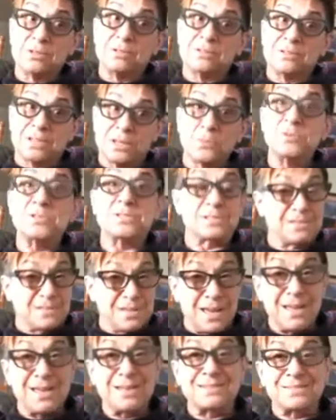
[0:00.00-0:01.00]
it was
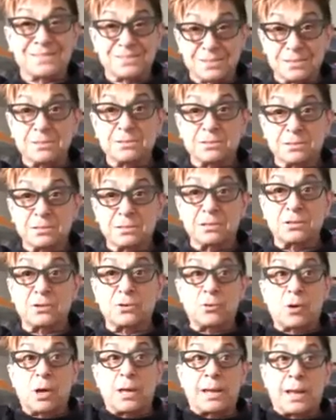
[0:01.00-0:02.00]
intense,
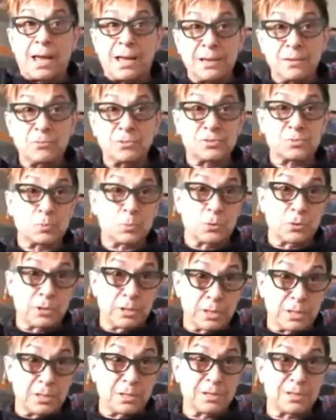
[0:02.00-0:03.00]
and I was
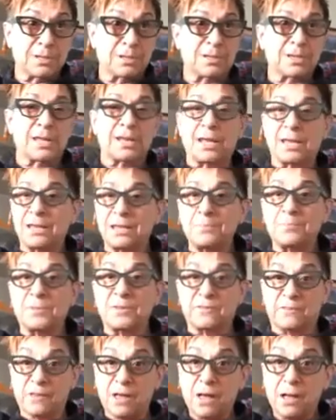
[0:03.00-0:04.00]
worried, can I keep
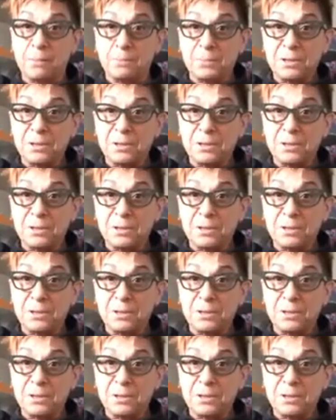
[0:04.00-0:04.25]
this up?